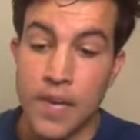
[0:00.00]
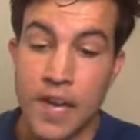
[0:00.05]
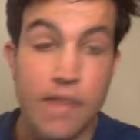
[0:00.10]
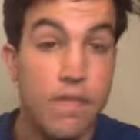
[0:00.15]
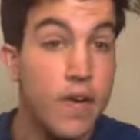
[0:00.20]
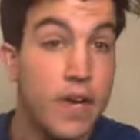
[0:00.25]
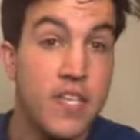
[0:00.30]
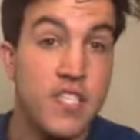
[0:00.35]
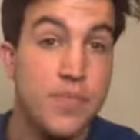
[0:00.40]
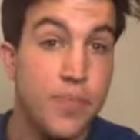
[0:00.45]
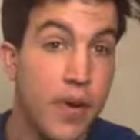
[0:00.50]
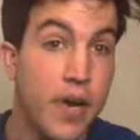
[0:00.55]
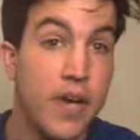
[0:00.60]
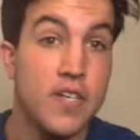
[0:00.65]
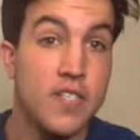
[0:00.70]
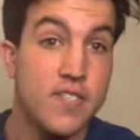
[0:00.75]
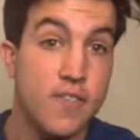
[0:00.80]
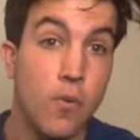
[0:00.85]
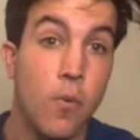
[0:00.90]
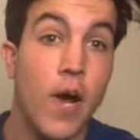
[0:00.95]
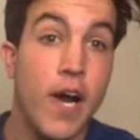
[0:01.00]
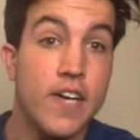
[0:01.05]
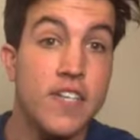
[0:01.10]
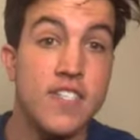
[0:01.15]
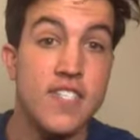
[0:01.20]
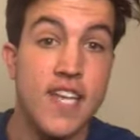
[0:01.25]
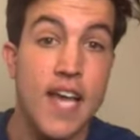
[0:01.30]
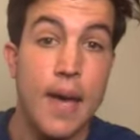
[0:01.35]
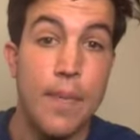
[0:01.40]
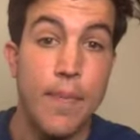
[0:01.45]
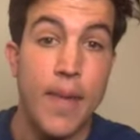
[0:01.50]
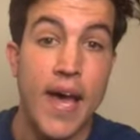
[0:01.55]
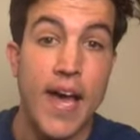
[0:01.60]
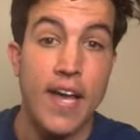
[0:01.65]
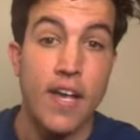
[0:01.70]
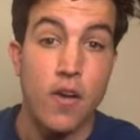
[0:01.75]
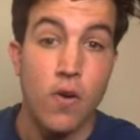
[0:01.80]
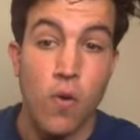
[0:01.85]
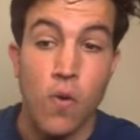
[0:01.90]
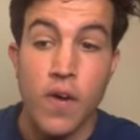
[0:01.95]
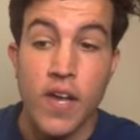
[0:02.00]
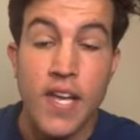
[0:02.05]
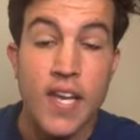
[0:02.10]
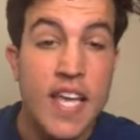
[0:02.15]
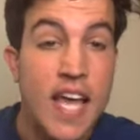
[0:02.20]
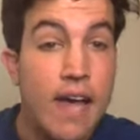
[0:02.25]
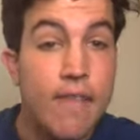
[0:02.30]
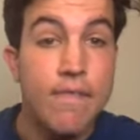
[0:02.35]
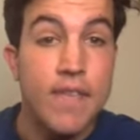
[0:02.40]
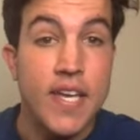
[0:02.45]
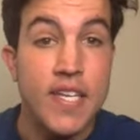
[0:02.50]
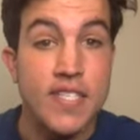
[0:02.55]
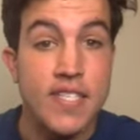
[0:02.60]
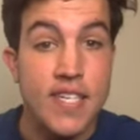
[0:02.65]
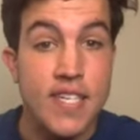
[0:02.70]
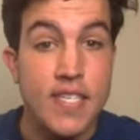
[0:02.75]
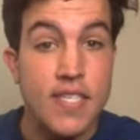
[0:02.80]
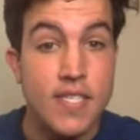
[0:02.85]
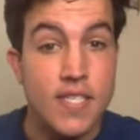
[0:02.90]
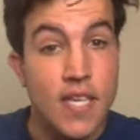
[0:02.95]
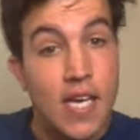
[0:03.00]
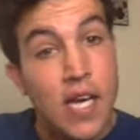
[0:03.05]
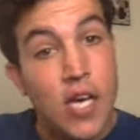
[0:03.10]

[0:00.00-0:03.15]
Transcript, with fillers: never experienced the wire snapback or any F 18s